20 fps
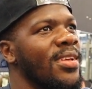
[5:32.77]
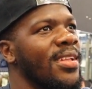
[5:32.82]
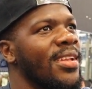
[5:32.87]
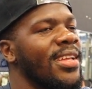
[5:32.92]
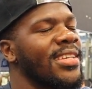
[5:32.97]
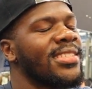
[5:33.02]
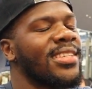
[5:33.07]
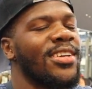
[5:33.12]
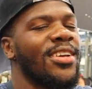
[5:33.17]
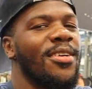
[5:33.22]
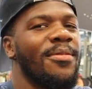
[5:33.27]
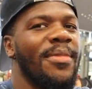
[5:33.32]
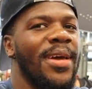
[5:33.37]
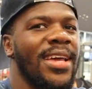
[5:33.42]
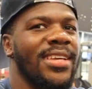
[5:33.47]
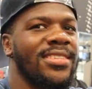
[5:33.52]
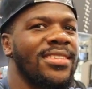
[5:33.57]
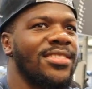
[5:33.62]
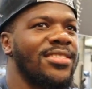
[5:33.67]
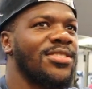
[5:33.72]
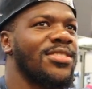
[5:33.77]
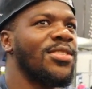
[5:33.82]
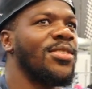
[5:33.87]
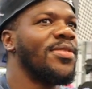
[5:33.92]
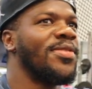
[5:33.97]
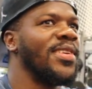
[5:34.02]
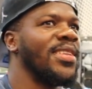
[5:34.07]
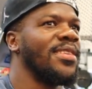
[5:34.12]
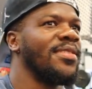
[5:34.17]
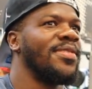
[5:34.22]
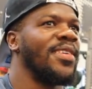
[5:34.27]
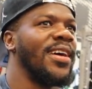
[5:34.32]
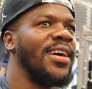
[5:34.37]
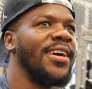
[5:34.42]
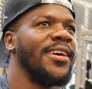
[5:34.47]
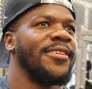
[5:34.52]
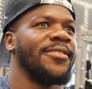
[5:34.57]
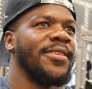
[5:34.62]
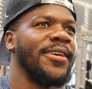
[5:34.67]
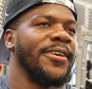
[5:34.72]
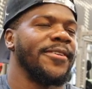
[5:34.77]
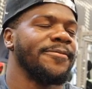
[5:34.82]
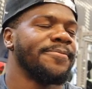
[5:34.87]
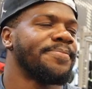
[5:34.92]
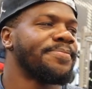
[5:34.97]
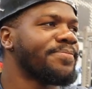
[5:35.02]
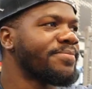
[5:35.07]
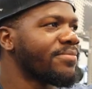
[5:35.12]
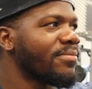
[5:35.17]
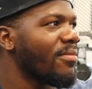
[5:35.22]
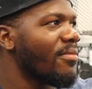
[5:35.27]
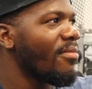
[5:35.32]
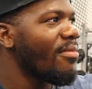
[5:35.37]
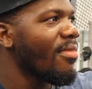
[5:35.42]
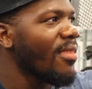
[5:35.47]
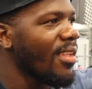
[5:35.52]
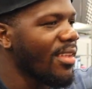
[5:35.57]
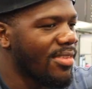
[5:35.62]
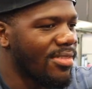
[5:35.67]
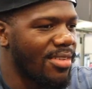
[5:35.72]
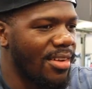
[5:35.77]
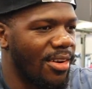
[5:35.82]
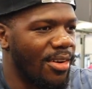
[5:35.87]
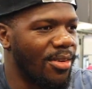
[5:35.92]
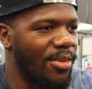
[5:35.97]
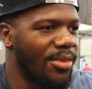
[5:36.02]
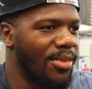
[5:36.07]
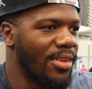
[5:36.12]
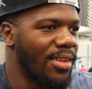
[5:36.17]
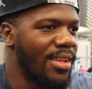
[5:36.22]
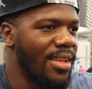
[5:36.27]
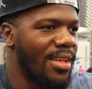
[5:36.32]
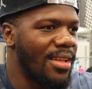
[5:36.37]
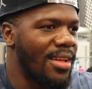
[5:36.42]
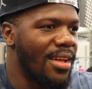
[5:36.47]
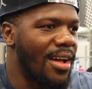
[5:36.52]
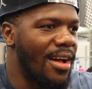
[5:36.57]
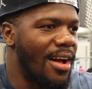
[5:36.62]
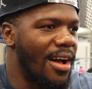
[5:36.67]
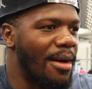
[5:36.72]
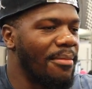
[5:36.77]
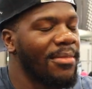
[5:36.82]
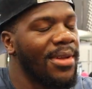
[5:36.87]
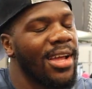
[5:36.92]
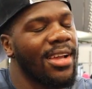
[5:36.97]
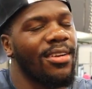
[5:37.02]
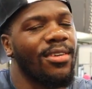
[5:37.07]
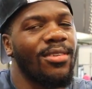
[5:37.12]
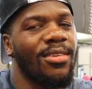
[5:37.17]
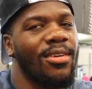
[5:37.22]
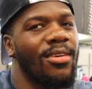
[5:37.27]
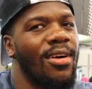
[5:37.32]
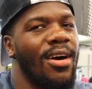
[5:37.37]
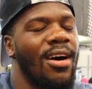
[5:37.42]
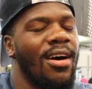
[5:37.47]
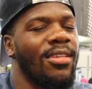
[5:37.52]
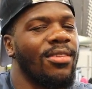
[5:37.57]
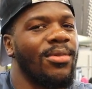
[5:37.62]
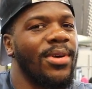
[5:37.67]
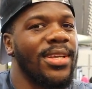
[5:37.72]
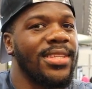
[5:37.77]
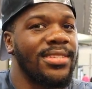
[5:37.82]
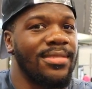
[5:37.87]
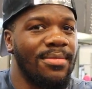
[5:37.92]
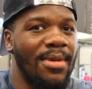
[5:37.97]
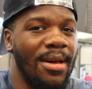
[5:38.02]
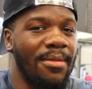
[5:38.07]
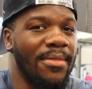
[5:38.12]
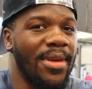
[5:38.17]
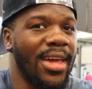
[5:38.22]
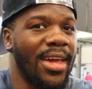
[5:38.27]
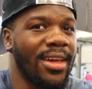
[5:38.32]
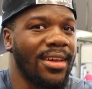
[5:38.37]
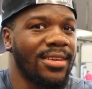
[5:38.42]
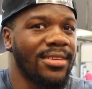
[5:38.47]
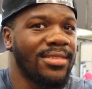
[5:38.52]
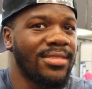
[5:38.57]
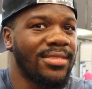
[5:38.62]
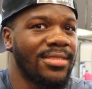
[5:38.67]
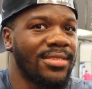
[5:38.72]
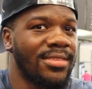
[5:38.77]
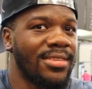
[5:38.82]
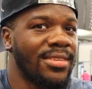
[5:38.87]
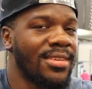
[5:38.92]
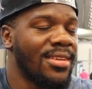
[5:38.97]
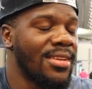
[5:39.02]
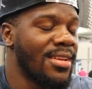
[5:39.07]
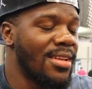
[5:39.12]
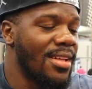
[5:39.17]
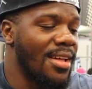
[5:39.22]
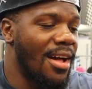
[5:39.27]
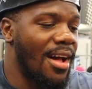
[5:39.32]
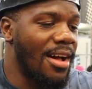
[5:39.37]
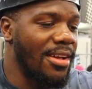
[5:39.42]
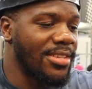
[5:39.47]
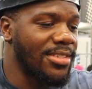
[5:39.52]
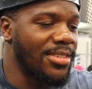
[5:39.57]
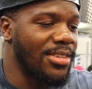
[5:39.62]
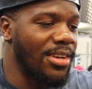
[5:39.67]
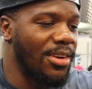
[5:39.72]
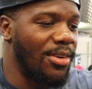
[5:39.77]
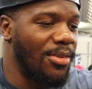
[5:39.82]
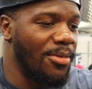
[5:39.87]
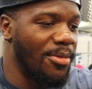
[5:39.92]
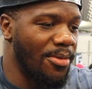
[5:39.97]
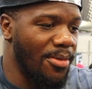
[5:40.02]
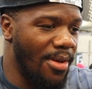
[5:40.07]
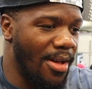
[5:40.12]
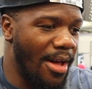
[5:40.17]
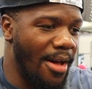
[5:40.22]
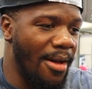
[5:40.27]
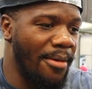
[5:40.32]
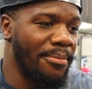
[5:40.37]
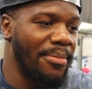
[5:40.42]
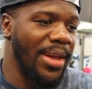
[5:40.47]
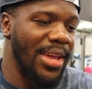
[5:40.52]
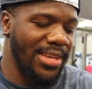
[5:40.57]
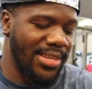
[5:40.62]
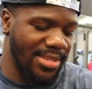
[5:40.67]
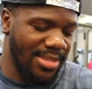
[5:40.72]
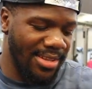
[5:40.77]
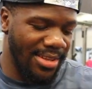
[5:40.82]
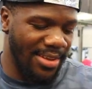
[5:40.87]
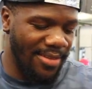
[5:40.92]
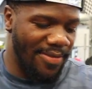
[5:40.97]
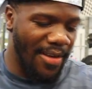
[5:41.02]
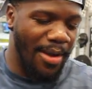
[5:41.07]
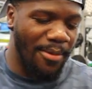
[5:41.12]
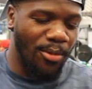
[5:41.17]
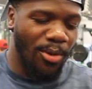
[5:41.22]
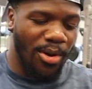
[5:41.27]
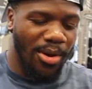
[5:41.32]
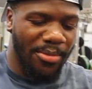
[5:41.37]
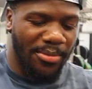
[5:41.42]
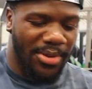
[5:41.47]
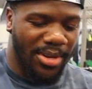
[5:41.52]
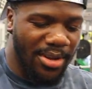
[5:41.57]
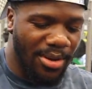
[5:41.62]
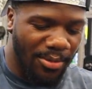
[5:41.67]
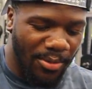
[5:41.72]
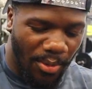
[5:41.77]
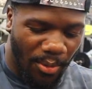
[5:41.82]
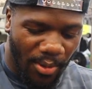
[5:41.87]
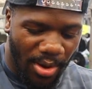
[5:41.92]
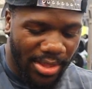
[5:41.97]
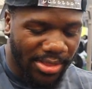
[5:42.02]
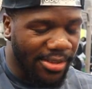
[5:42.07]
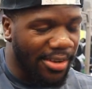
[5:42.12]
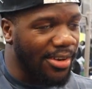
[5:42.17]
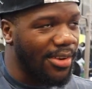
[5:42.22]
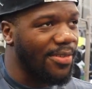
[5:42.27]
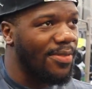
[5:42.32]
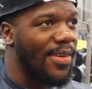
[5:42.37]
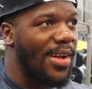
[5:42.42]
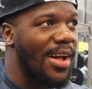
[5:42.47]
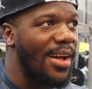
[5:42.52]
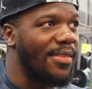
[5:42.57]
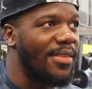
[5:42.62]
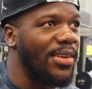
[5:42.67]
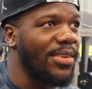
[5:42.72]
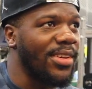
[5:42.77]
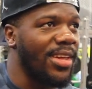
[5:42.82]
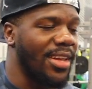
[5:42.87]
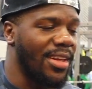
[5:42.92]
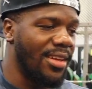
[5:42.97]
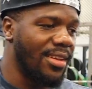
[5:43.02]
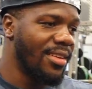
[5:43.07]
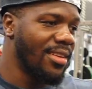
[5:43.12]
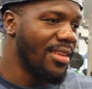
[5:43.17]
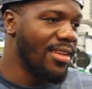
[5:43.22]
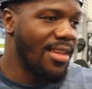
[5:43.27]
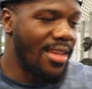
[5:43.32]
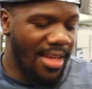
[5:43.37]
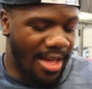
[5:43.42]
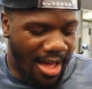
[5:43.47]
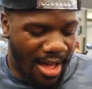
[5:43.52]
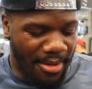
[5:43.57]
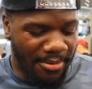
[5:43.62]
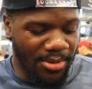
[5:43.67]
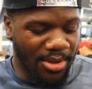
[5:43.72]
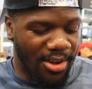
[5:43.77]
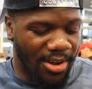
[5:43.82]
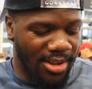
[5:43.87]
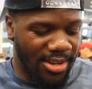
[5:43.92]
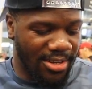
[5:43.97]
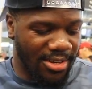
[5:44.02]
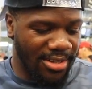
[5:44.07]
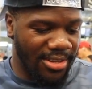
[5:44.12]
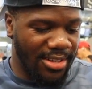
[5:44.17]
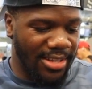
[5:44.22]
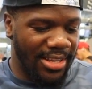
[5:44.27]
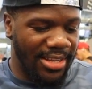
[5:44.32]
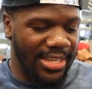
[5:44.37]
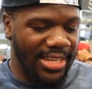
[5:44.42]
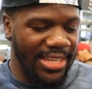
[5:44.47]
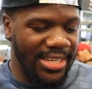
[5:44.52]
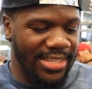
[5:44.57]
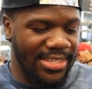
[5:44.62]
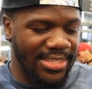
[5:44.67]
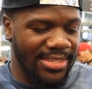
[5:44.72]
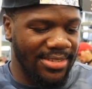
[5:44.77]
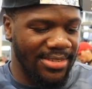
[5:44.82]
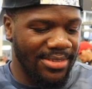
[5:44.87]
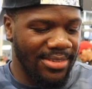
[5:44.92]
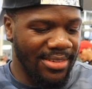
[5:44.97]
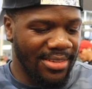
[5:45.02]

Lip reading: let's say your max is 255, right? So I'm not gonna go all the way to my max. So I'm basically, if I'm warming up with 135, okay, I'm gonna at least,